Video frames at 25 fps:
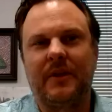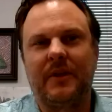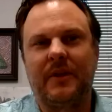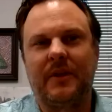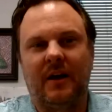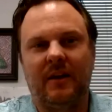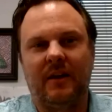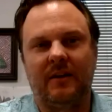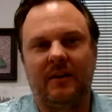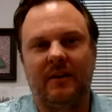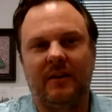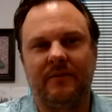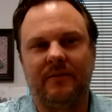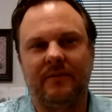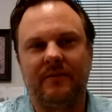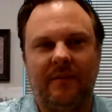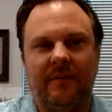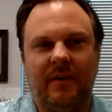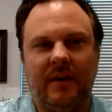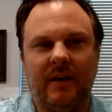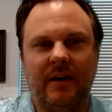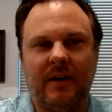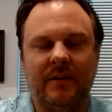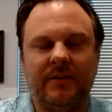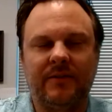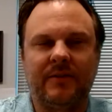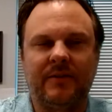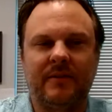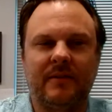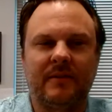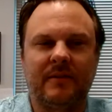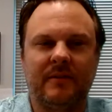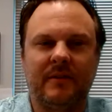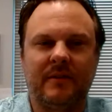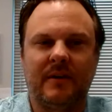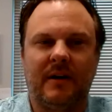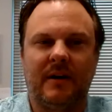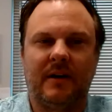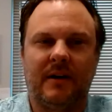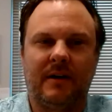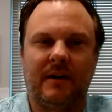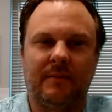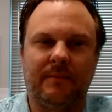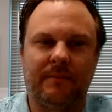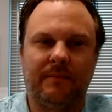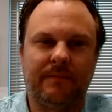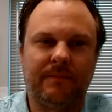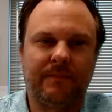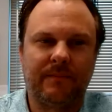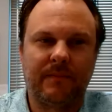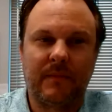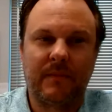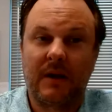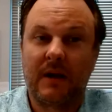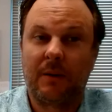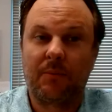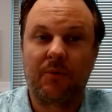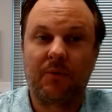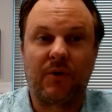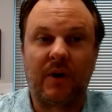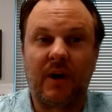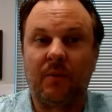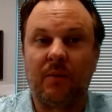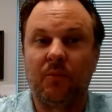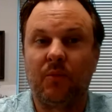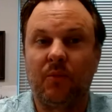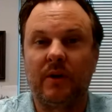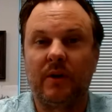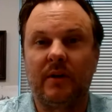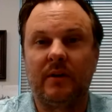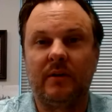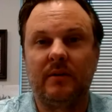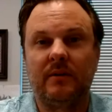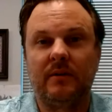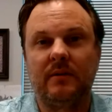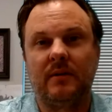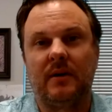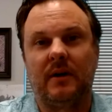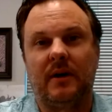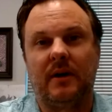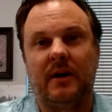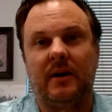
you, Kelly, for having us. I'm Graham Wooden.